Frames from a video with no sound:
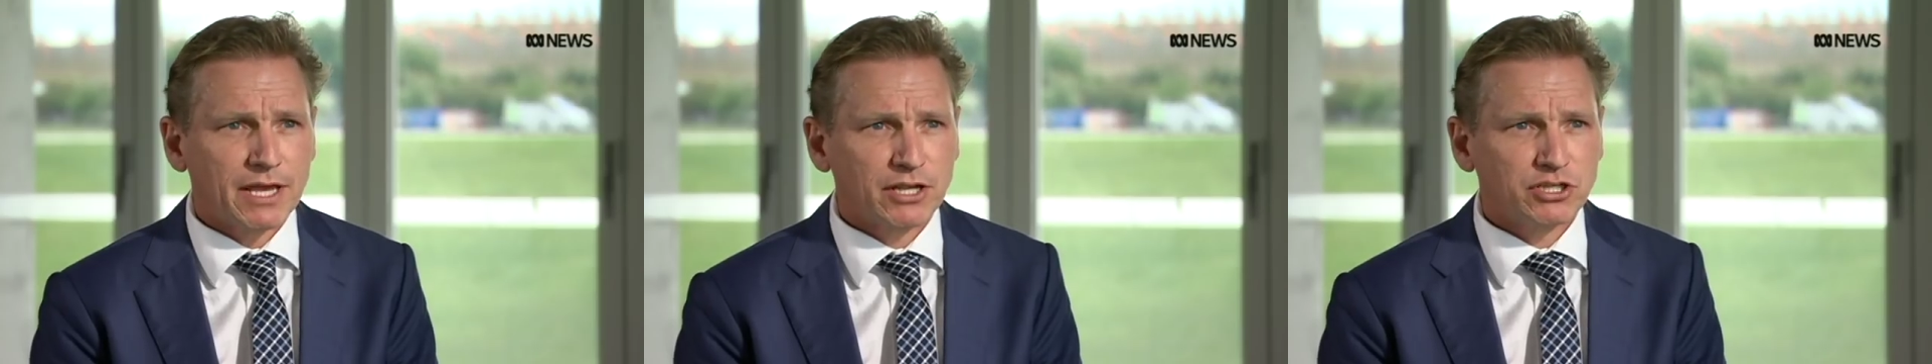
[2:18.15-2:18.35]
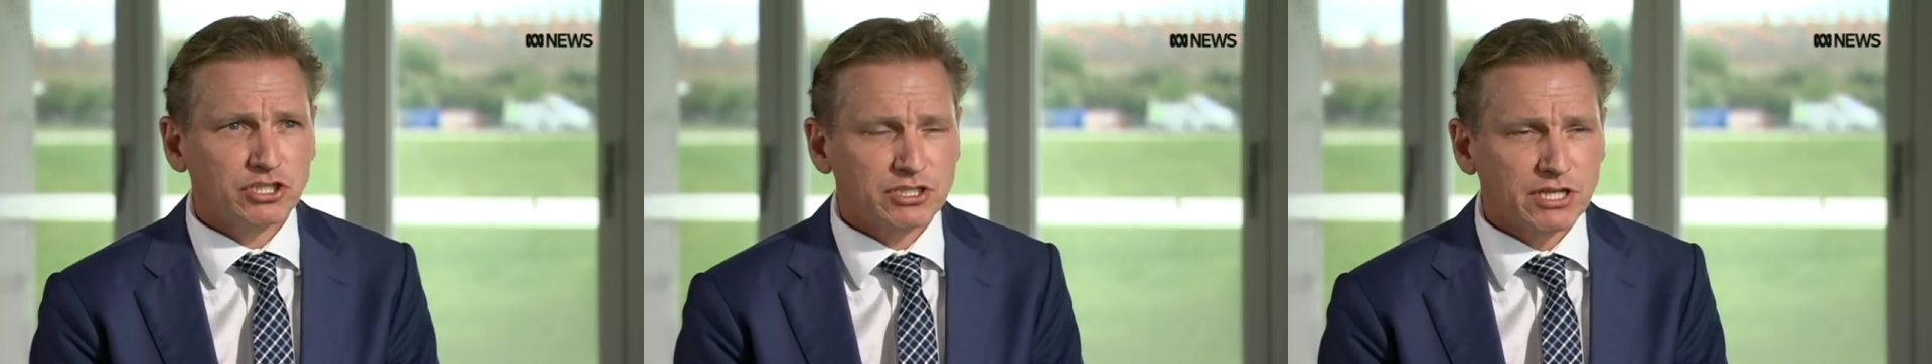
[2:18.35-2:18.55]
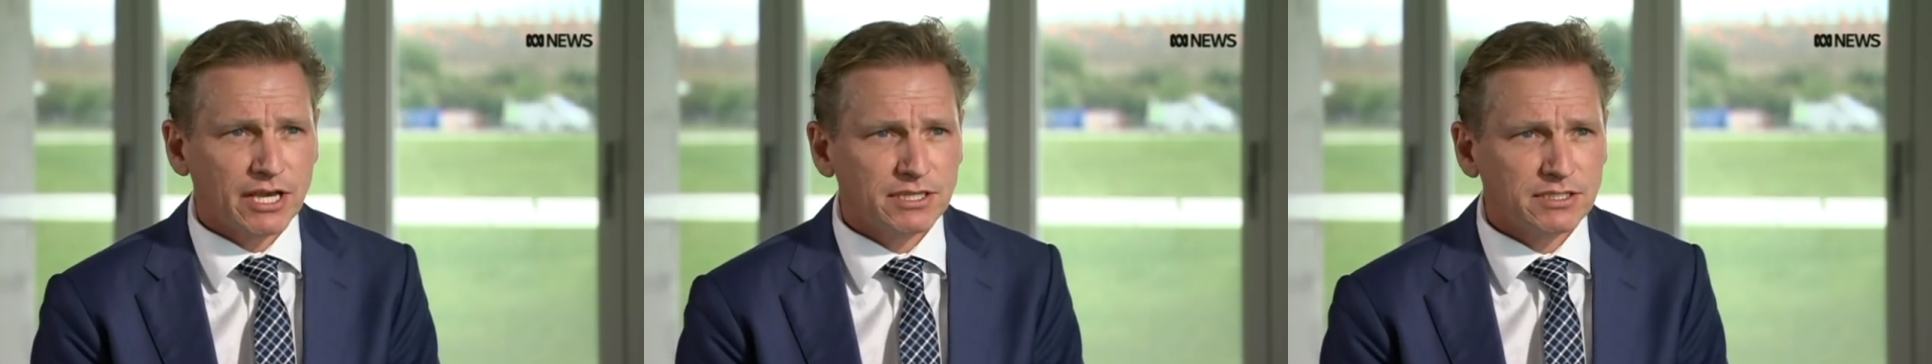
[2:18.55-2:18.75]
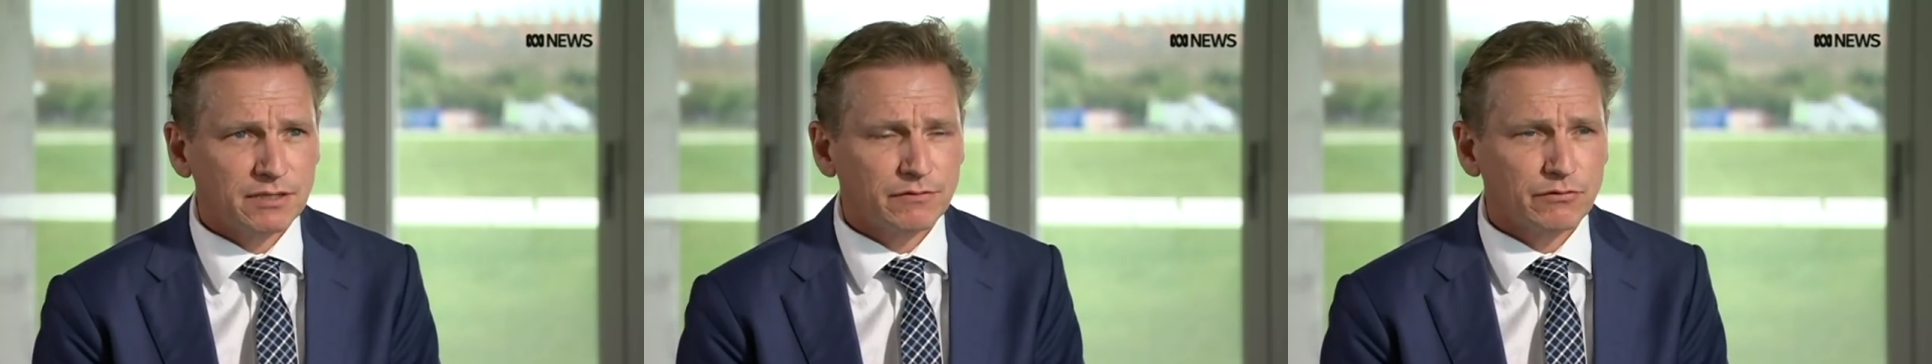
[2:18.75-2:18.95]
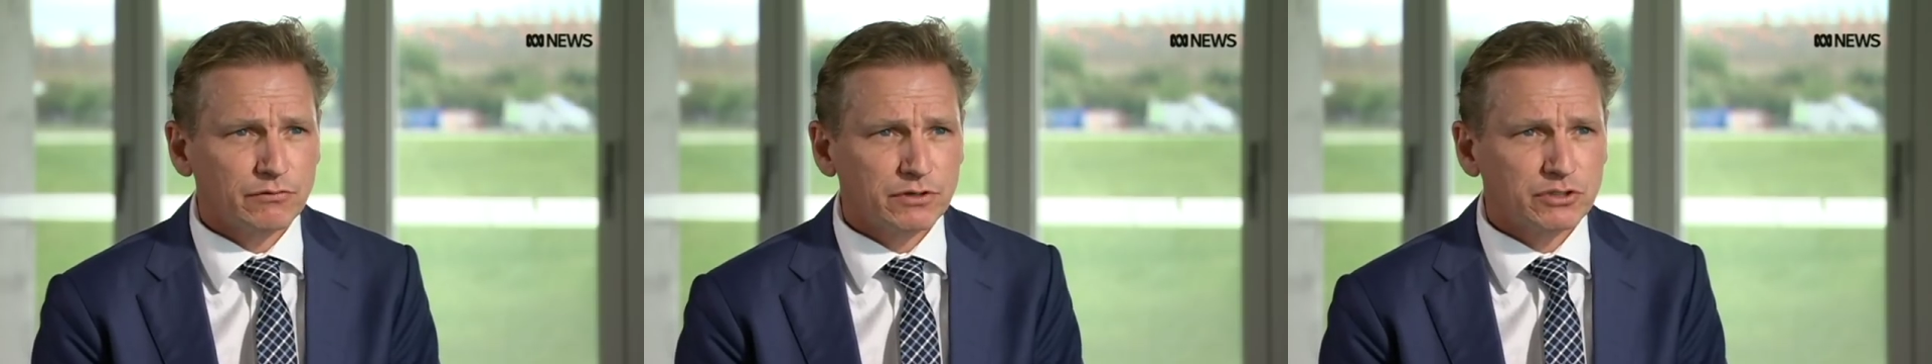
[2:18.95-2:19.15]
agitating
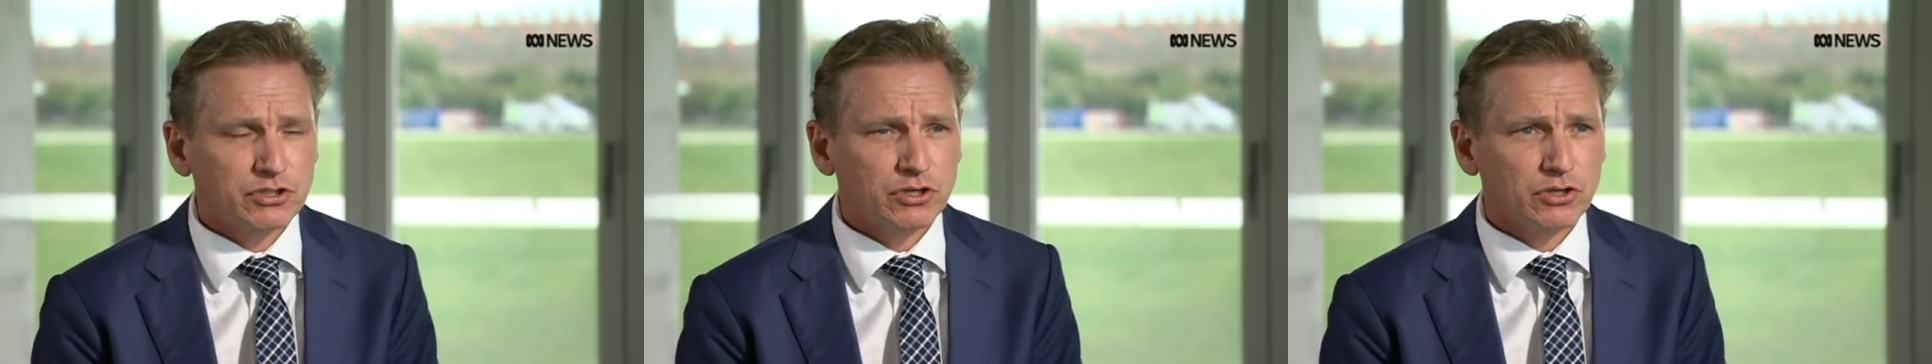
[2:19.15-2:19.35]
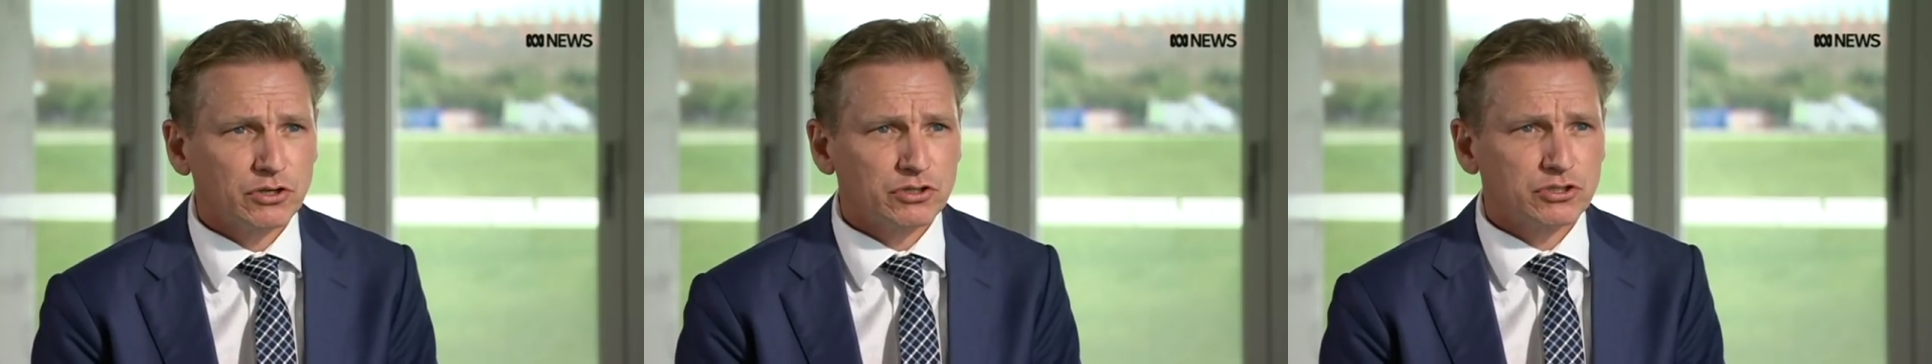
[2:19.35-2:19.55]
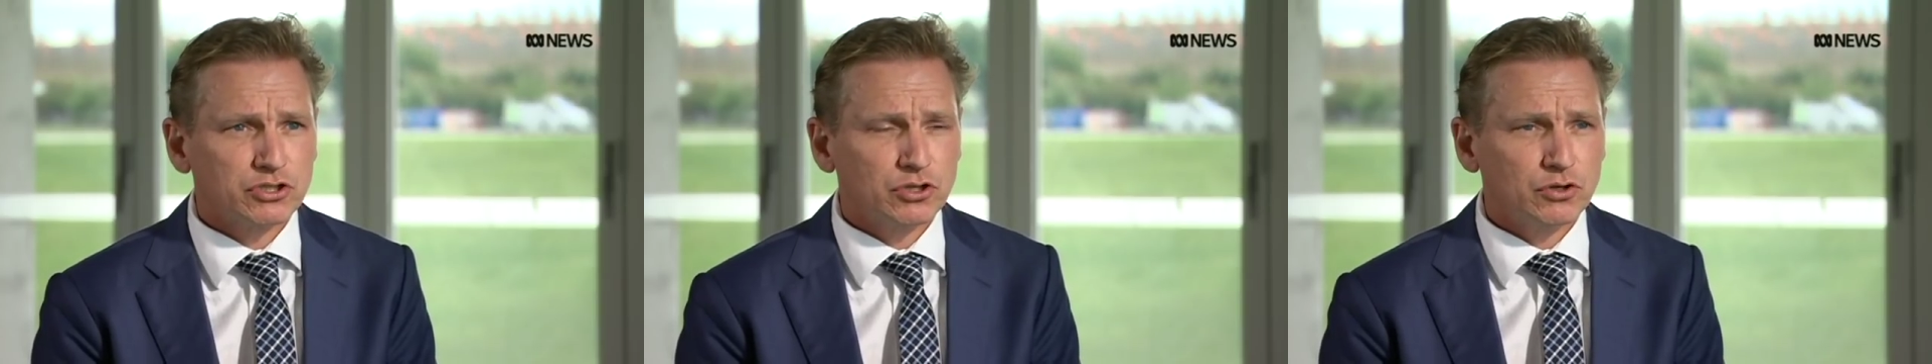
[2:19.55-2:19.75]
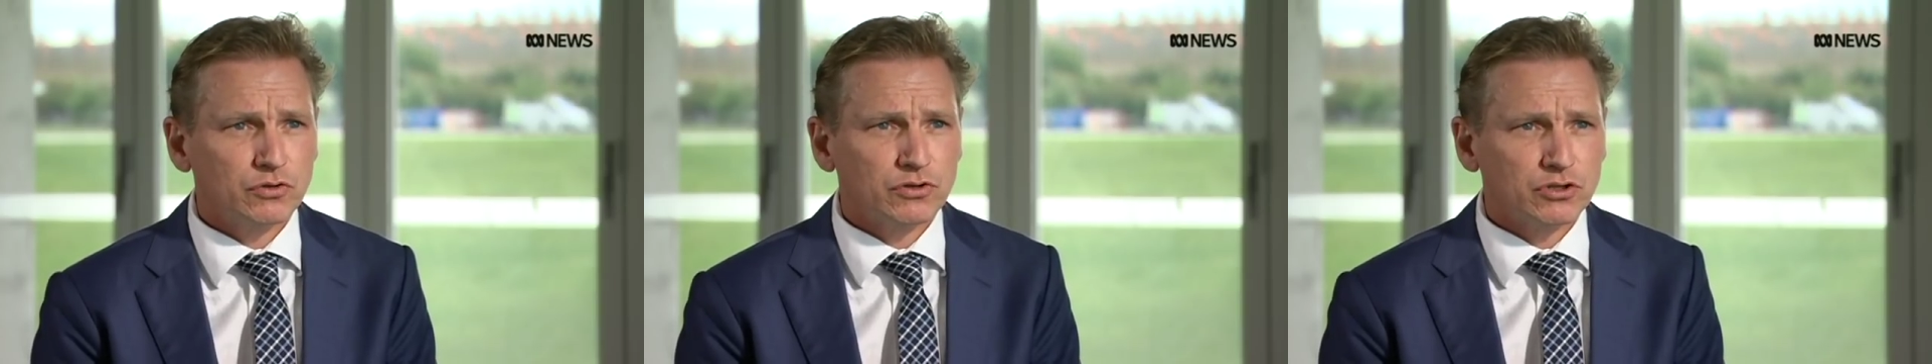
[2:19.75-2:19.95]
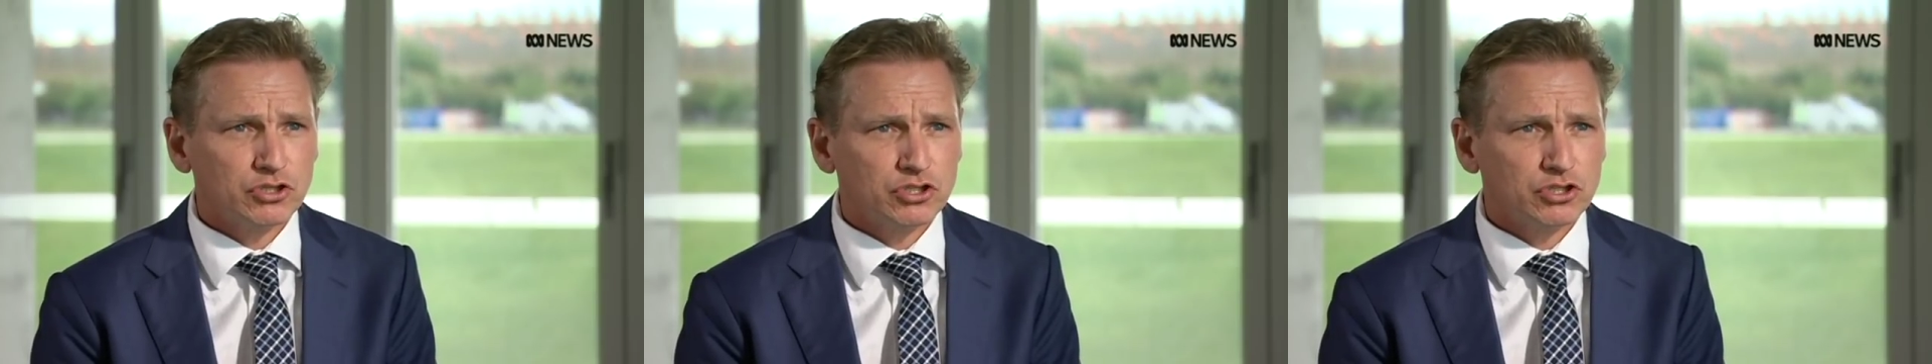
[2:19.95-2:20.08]
for a return to the